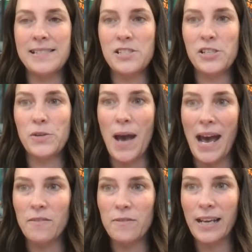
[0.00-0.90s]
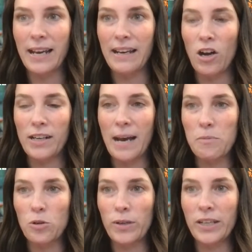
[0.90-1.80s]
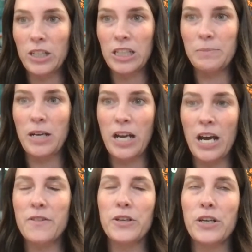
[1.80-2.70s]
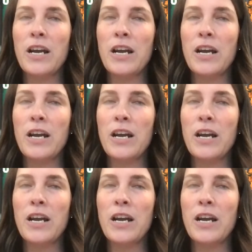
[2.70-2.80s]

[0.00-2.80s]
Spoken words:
to advocate on Capitol Hill, among other